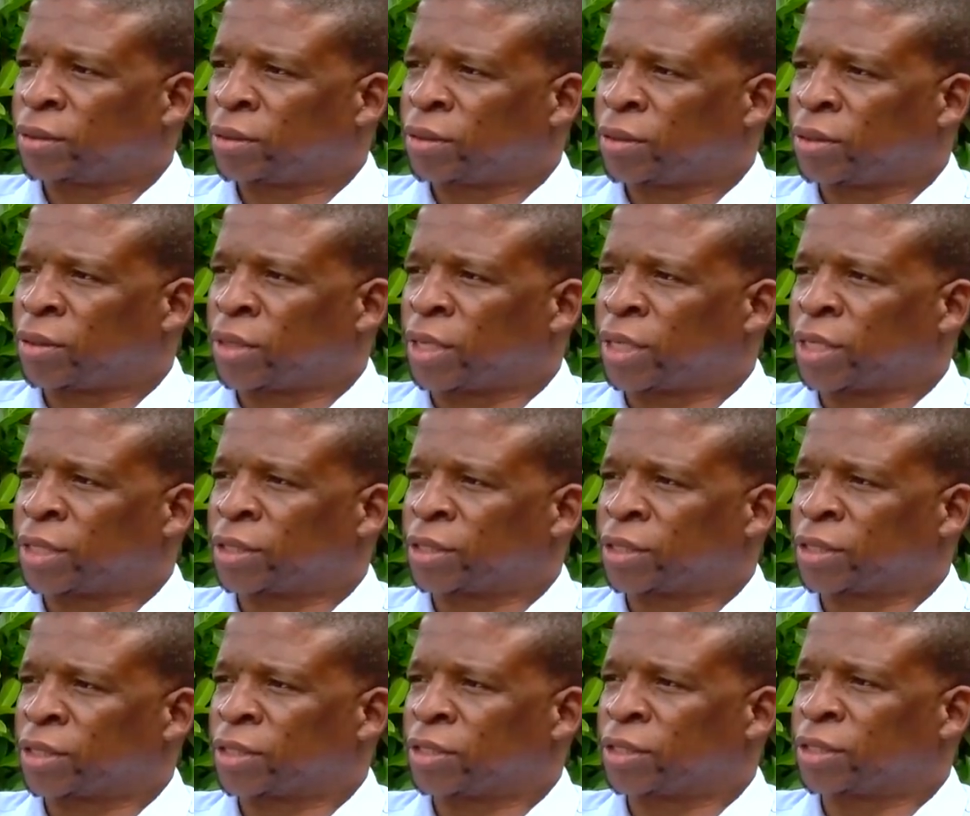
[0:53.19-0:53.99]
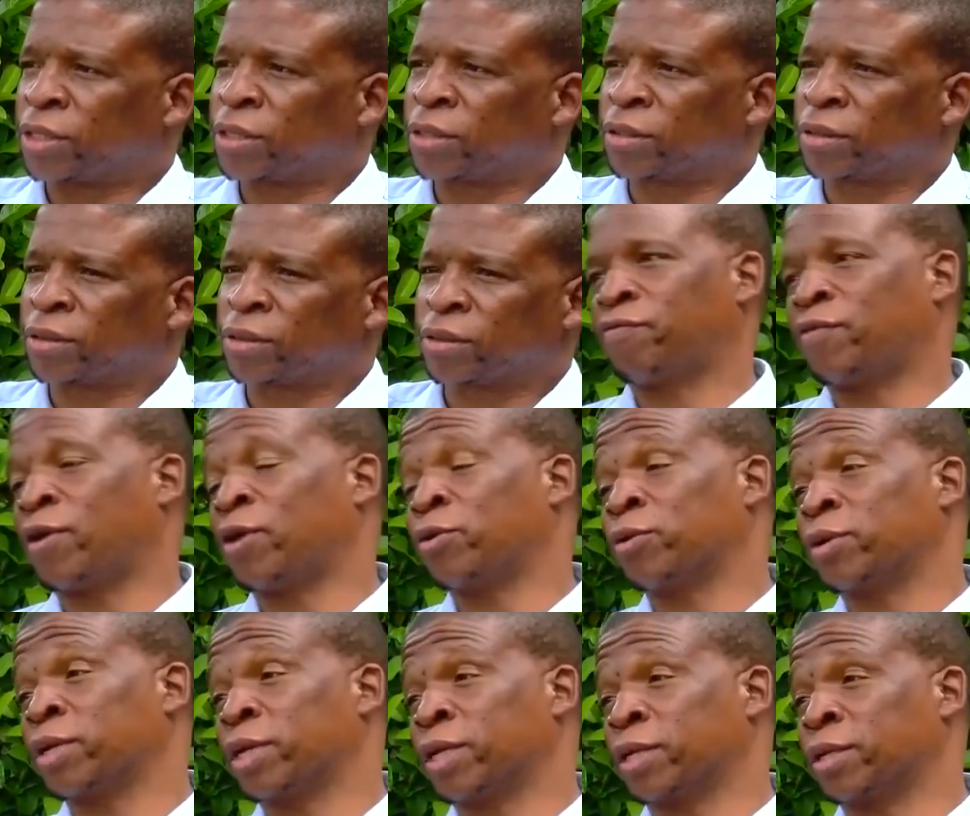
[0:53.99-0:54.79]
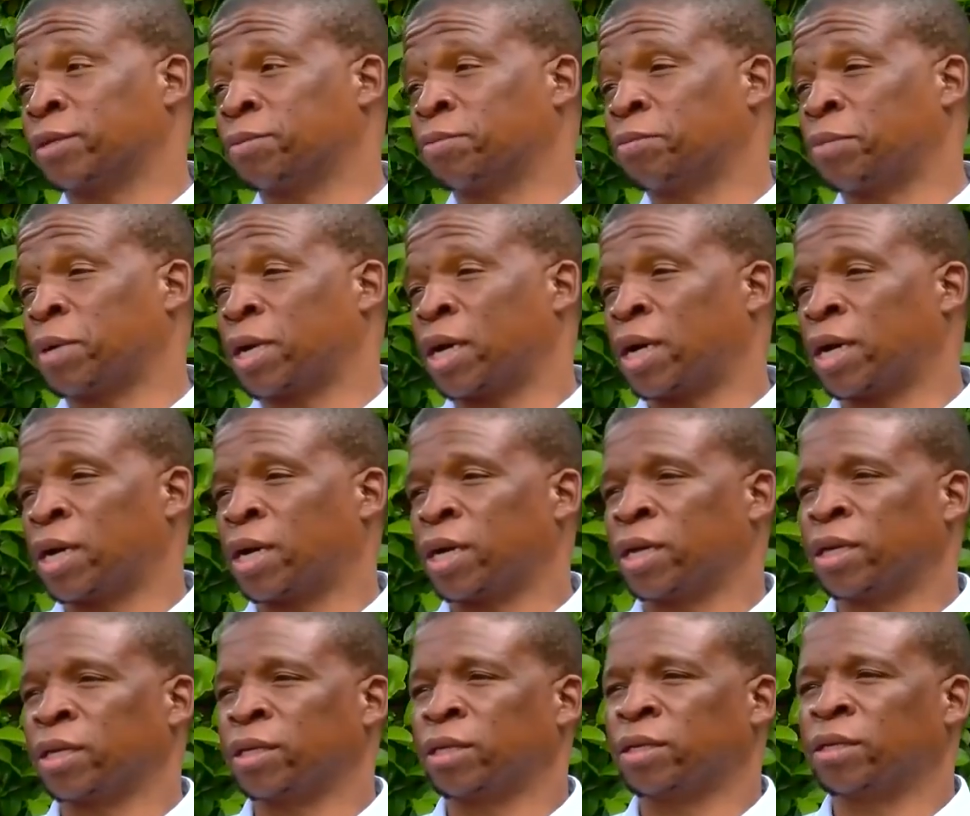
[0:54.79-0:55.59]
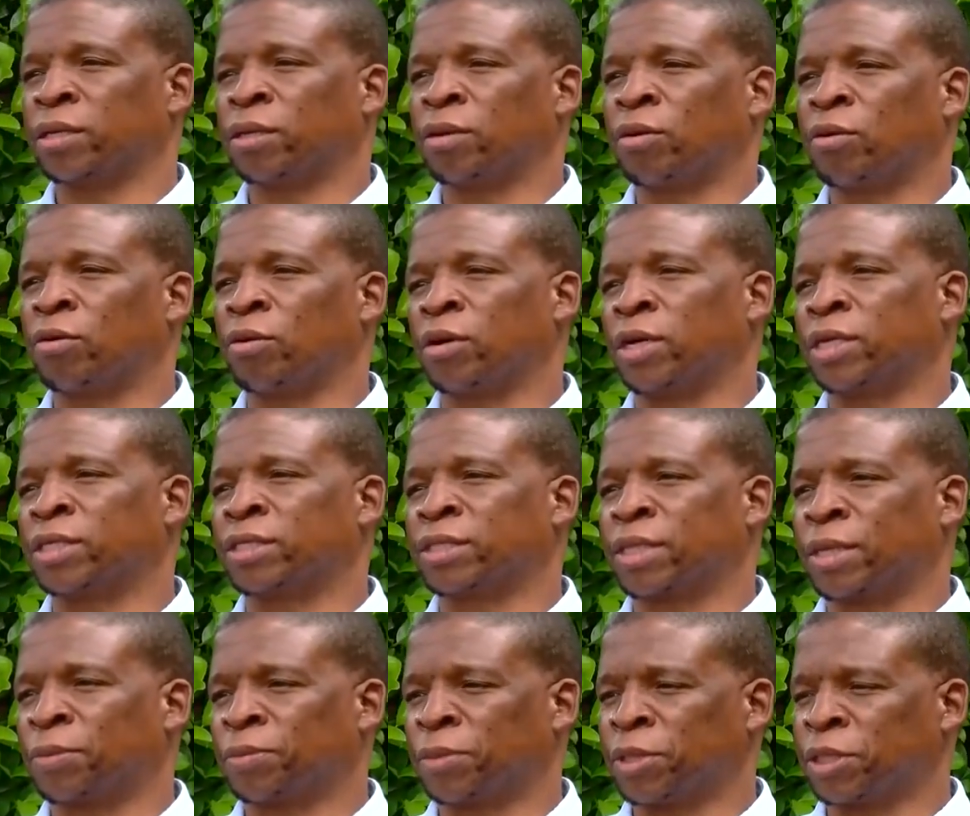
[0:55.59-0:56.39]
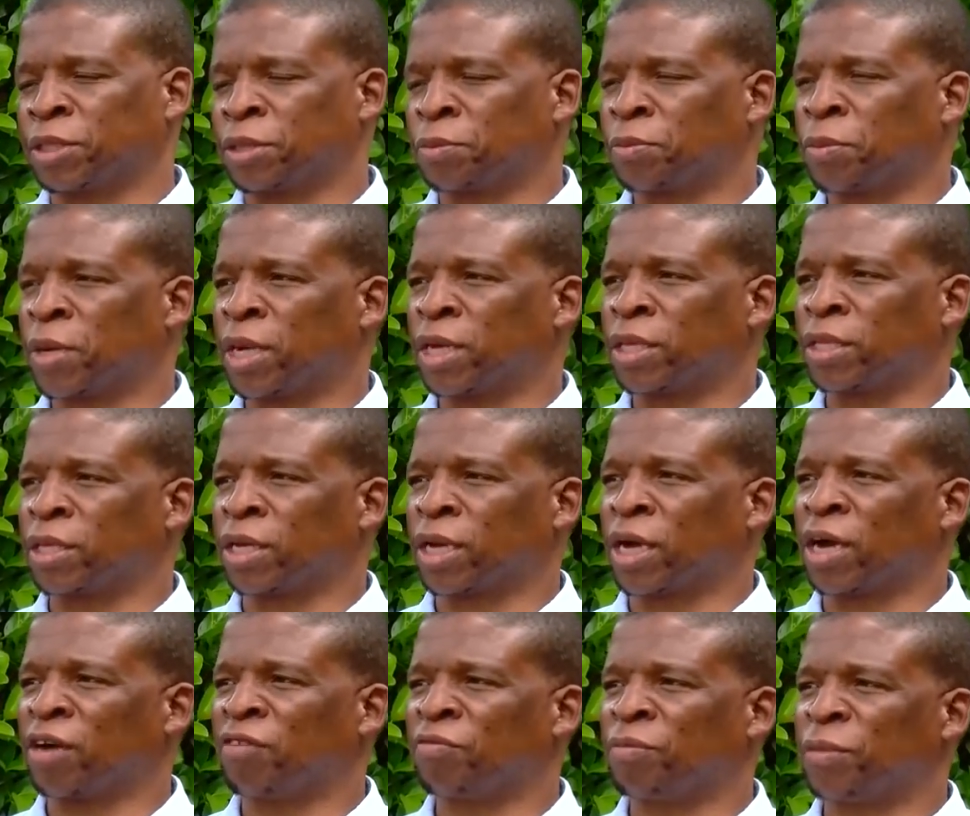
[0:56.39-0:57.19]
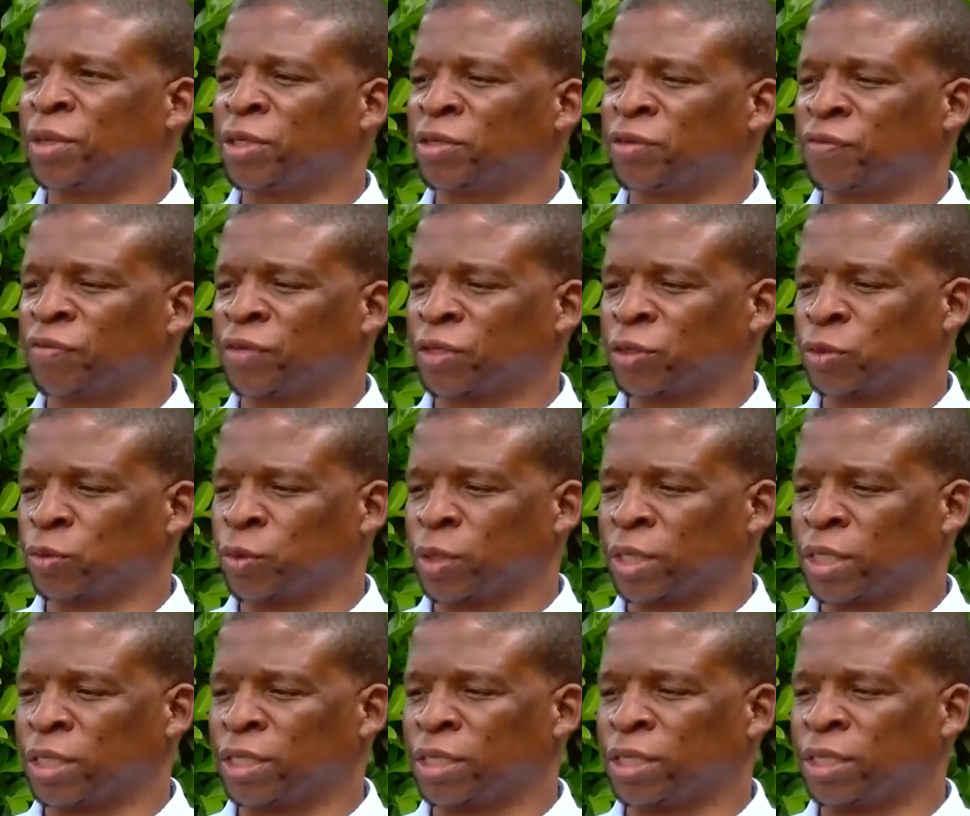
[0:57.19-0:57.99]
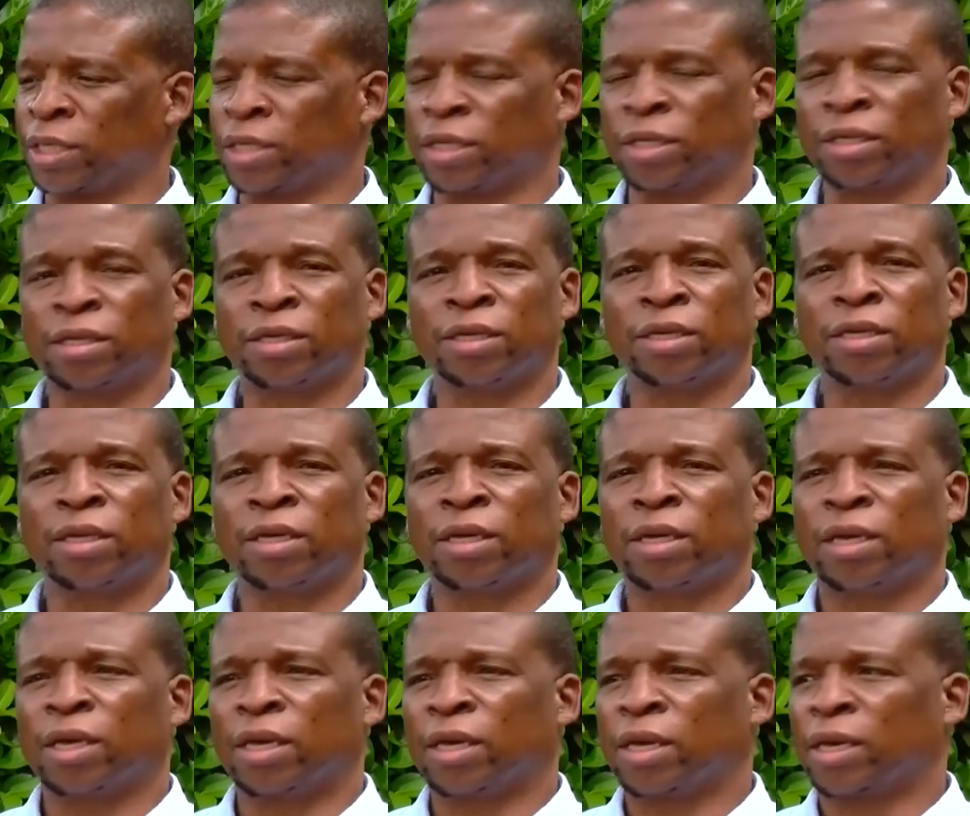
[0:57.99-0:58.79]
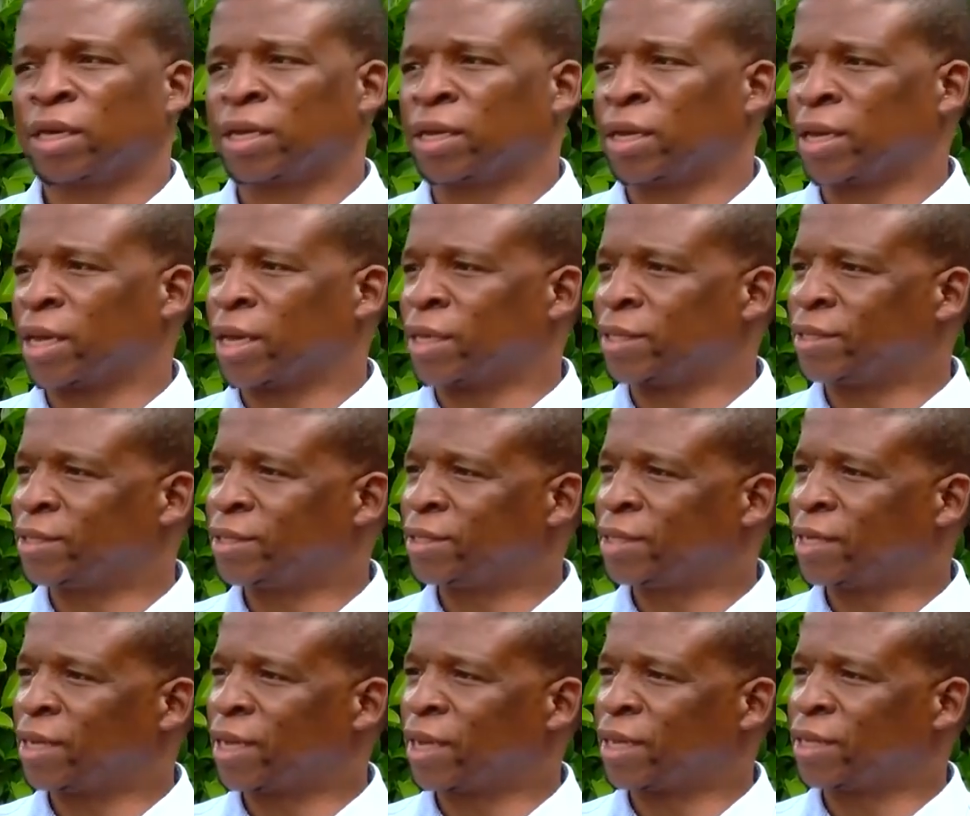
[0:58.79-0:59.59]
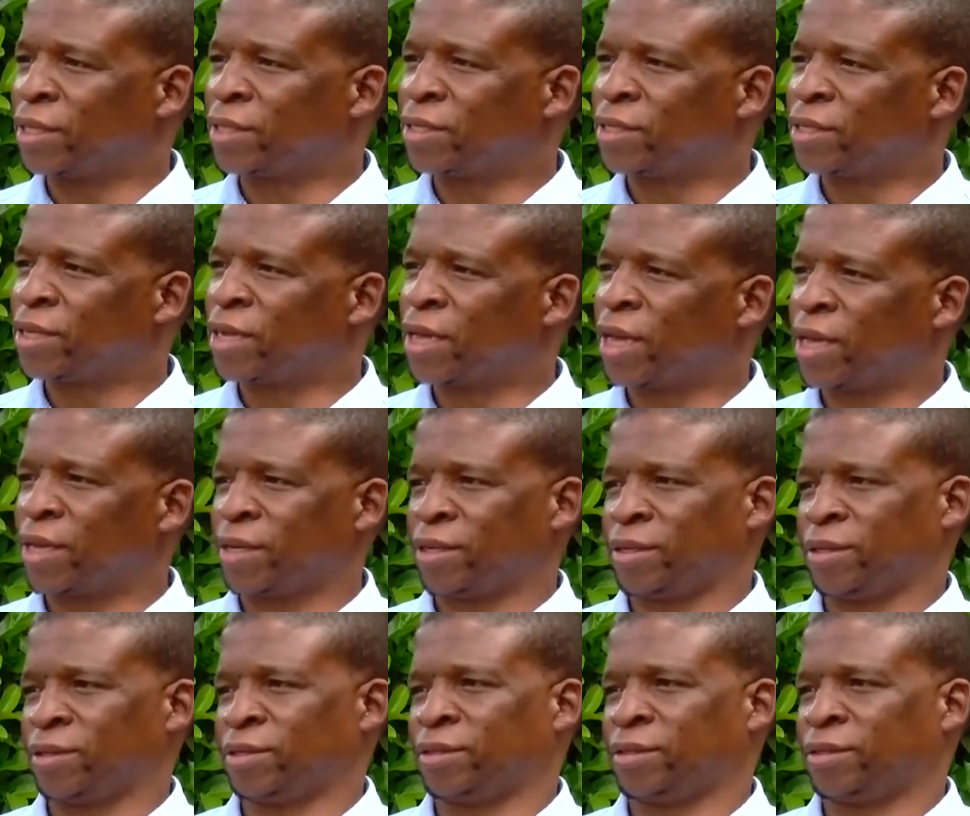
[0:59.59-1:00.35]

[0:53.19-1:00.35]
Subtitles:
organization founded by or established by the government of Eswatini in 1999.